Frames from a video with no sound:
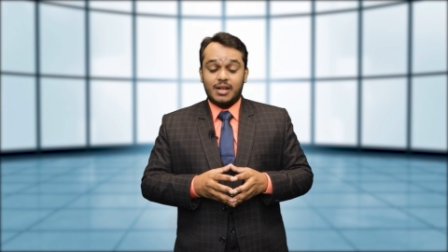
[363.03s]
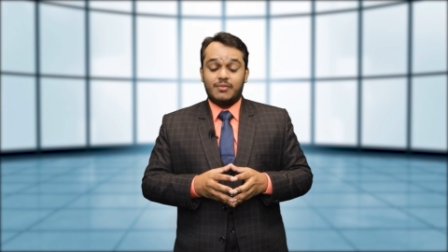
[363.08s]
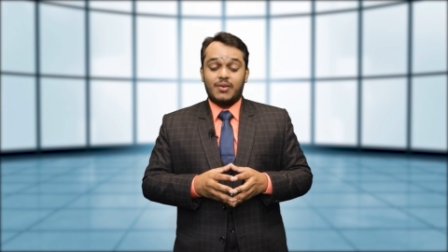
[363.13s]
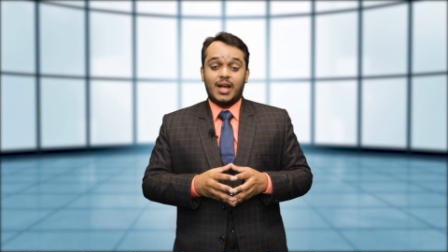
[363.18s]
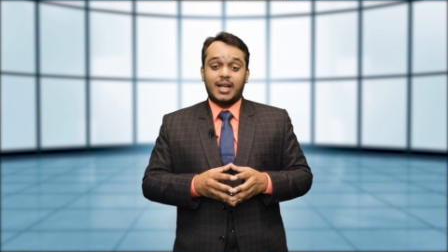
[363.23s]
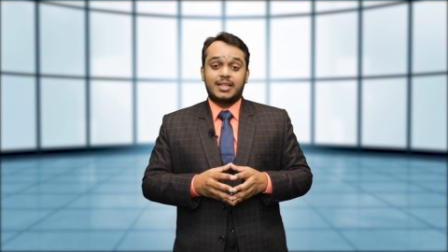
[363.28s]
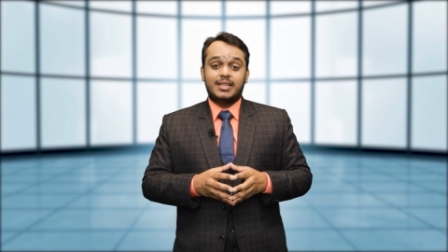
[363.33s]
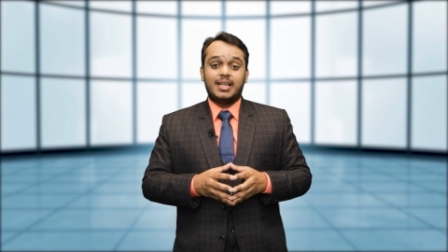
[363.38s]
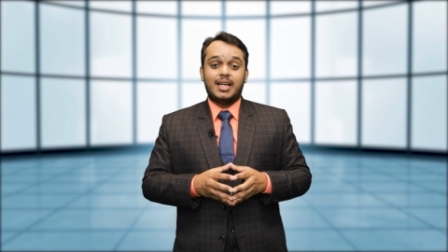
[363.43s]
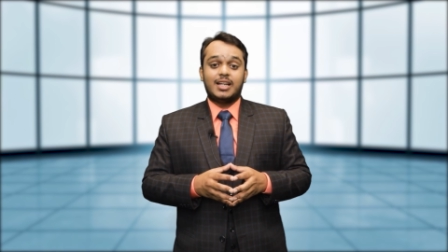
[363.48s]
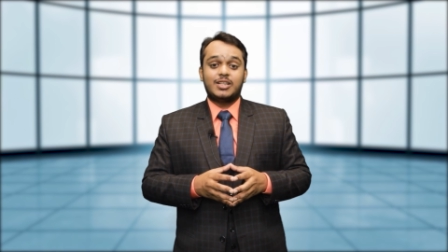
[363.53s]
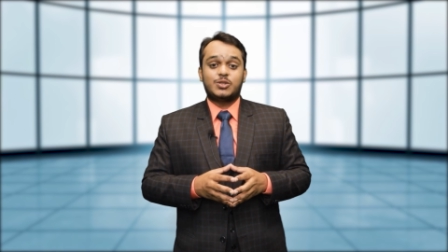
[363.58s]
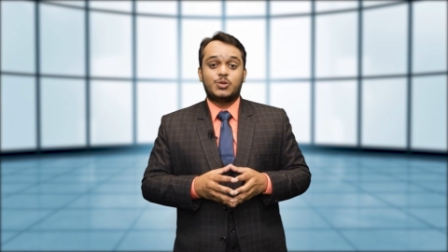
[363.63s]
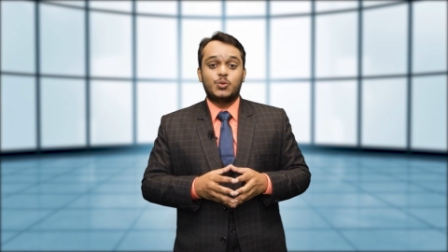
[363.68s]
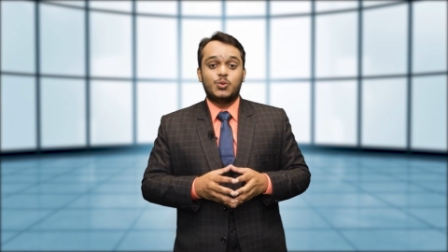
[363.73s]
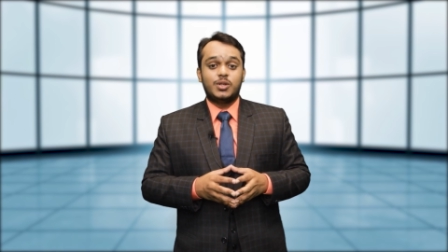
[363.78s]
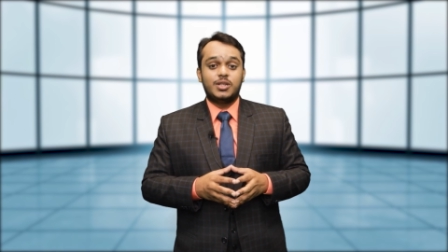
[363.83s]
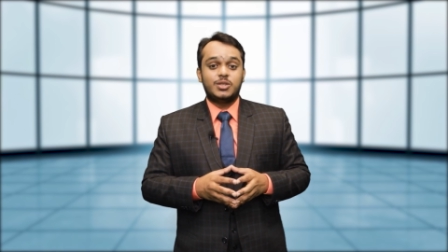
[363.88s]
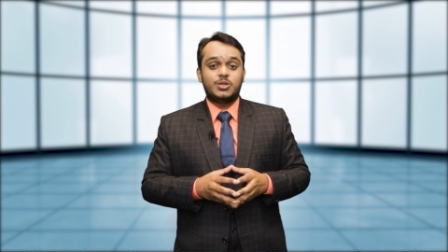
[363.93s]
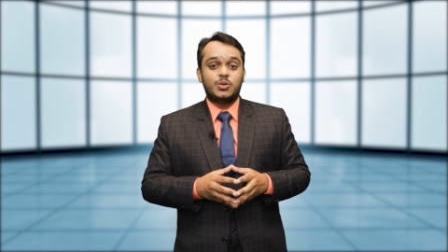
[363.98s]
In fact, there are
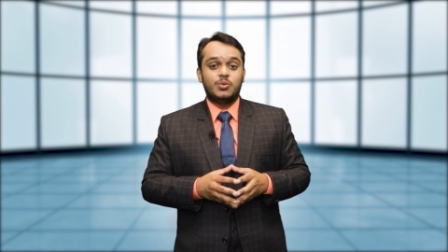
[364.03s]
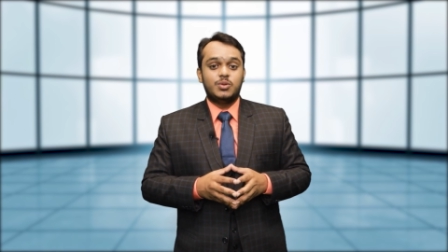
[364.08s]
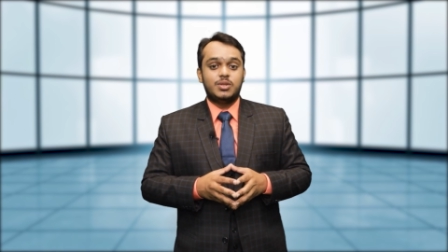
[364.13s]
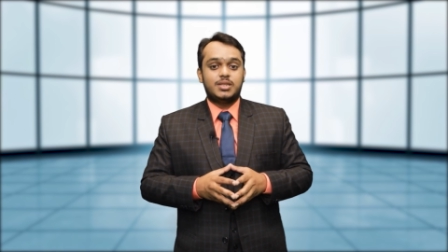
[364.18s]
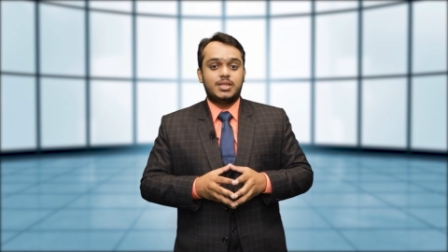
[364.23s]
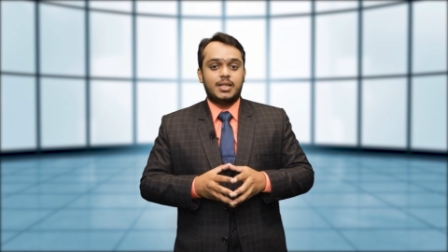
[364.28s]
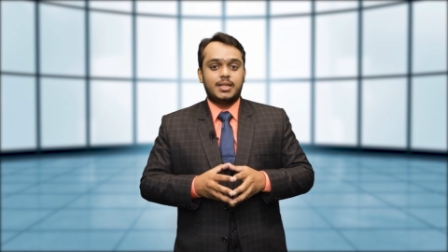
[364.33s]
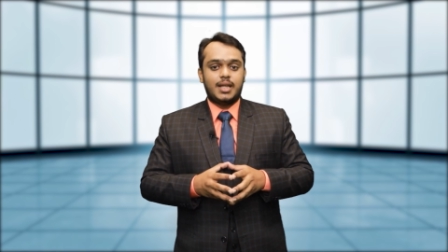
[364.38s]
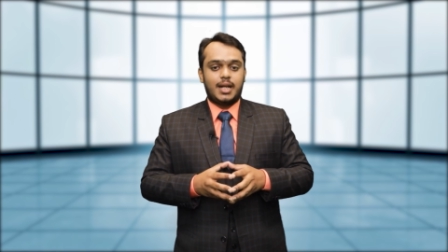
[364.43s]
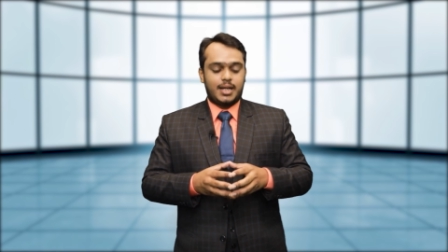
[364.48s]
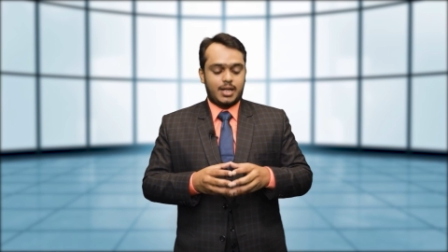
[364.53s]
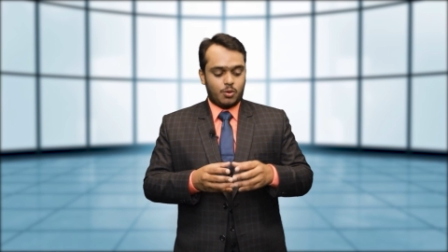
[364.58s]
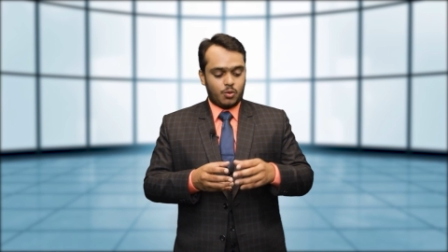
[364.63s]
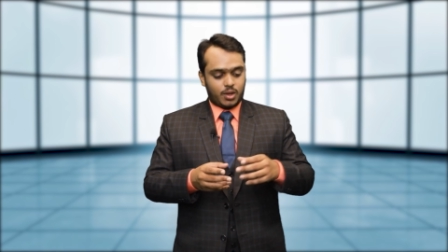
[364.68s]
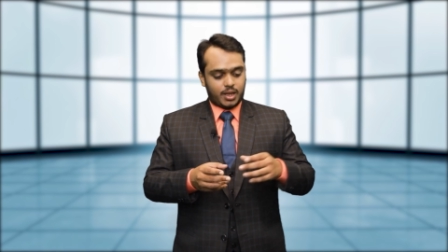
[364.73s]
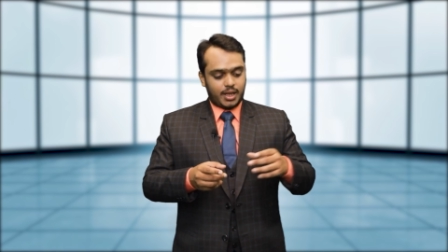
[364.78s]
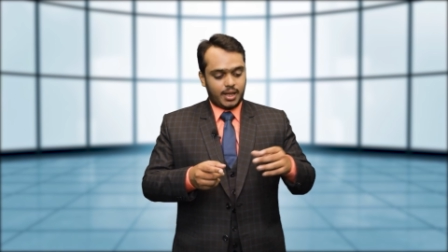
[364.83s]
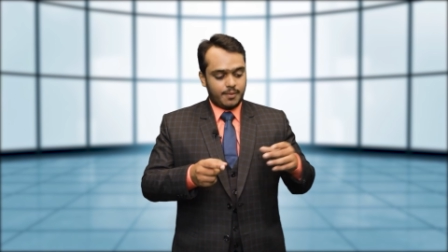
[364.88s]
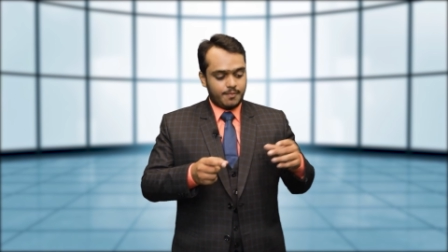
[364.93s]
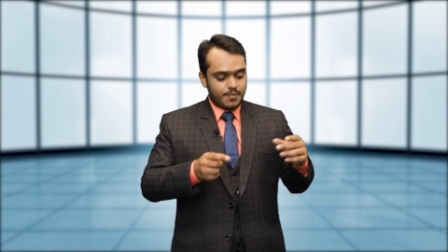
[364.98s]
students who would say that,
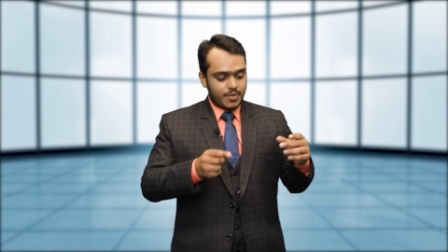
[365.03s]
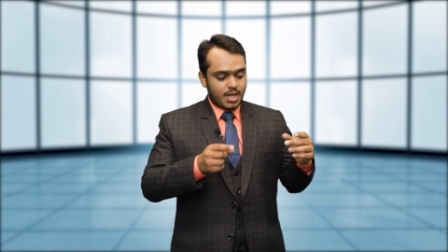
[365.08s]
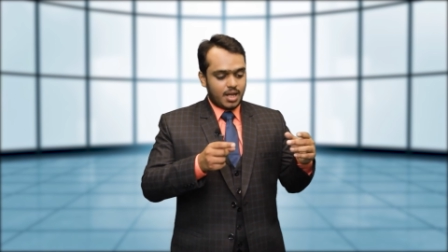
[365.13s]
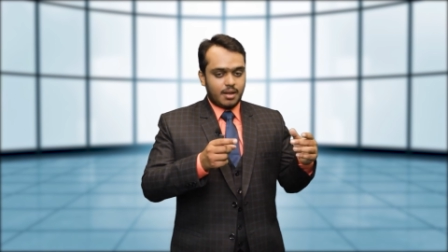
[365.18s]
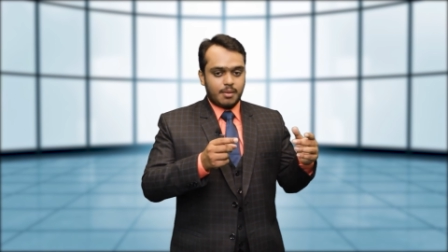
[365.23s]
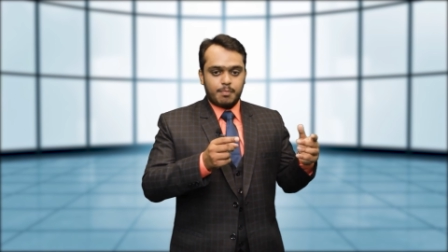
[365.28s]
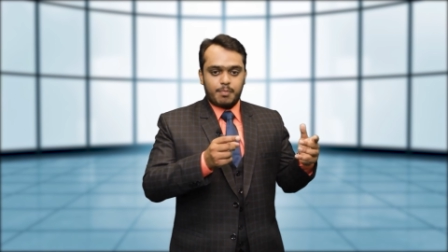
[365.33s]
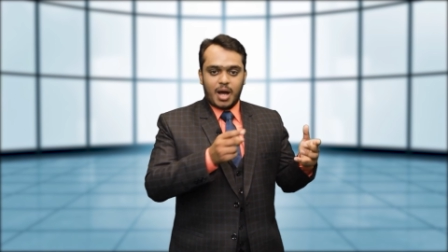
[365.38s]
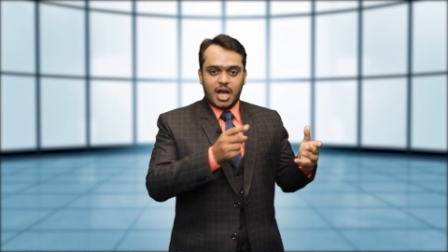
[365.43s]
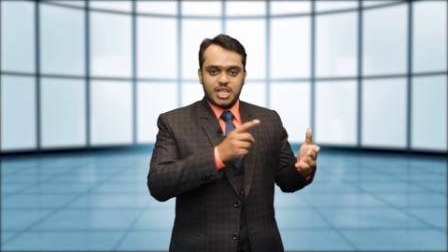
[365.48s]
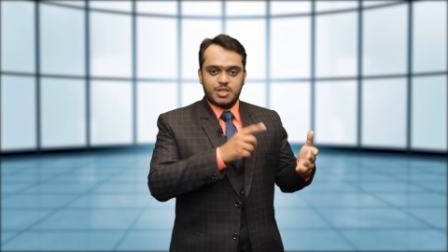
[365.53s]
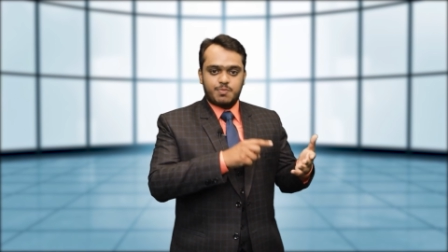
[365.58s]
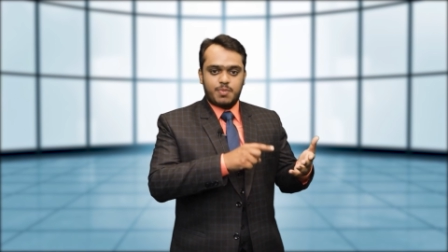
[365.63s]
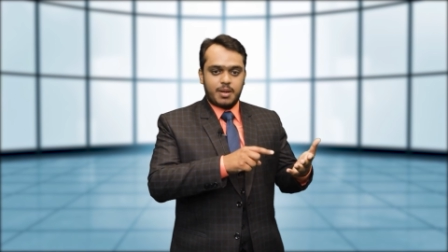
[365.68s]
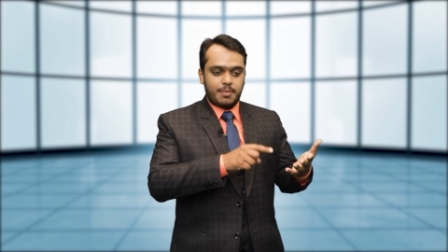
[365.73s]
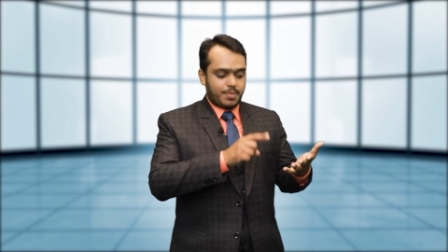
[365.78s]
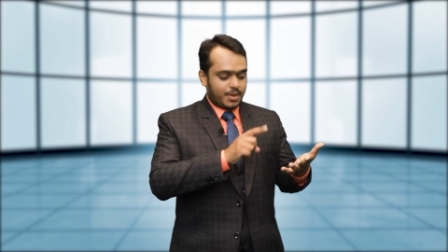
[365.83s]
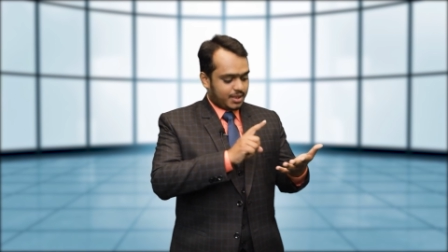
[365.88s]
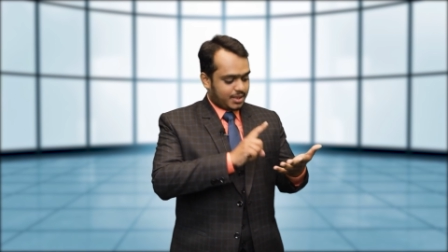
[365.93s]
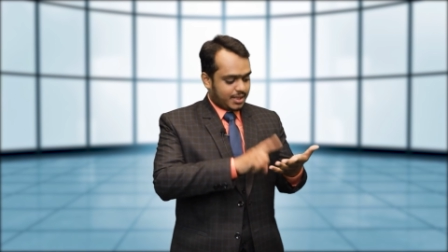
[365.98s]
okay, past
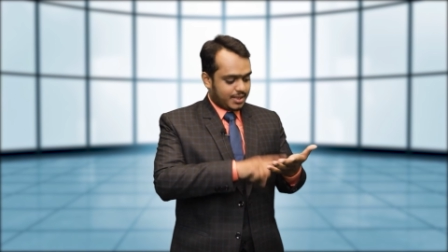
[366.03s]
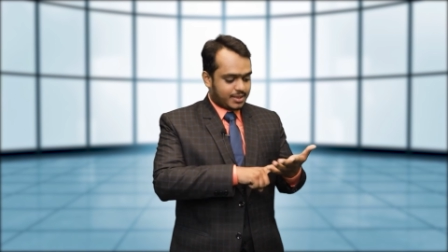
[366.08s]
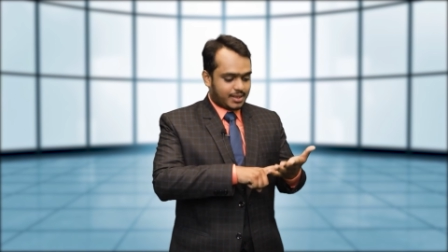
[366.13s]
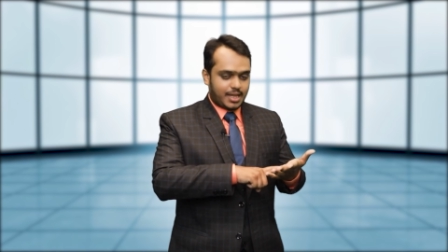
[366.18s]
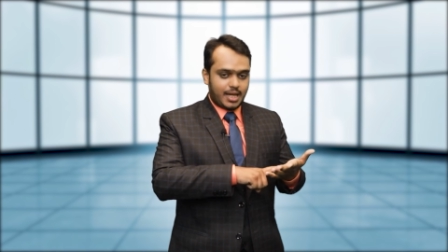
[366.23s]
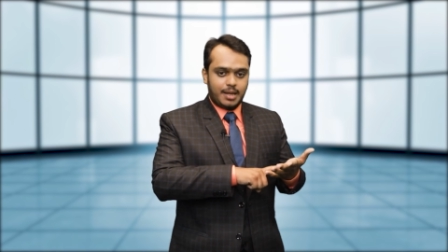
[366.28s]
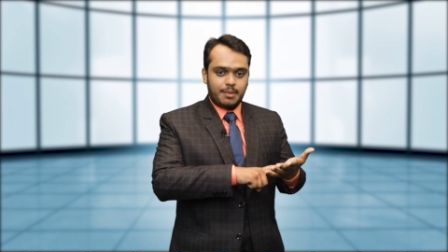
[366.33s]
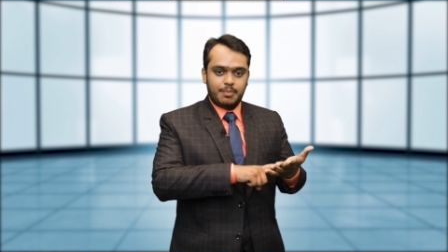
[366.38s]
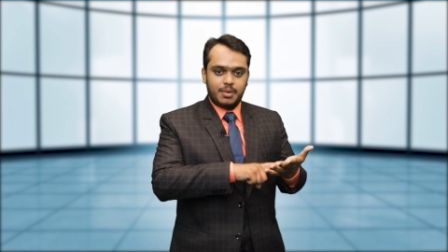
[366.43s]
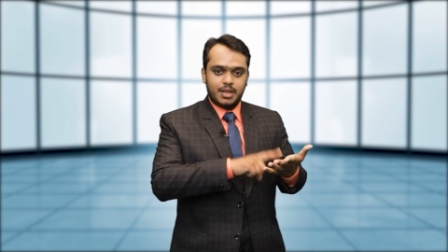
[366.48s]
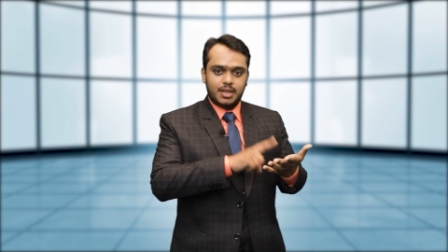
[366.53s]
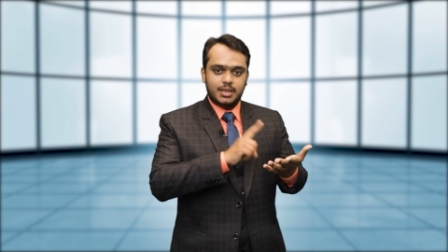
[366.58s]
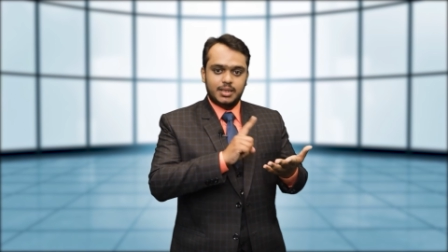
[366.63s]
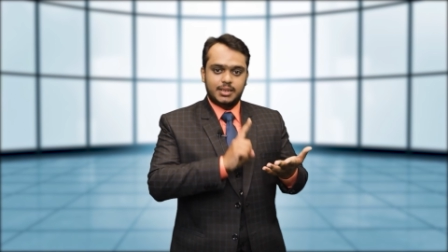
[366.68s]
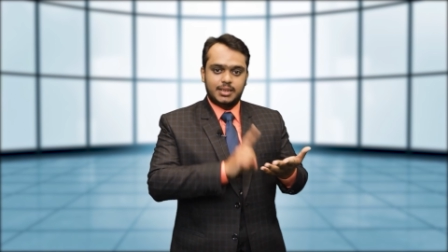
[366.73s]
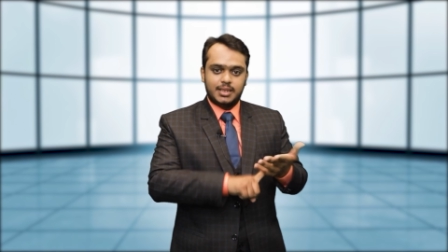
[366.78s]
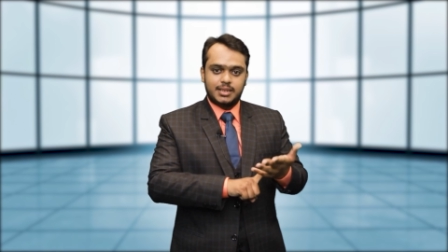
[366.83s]
paper, this came,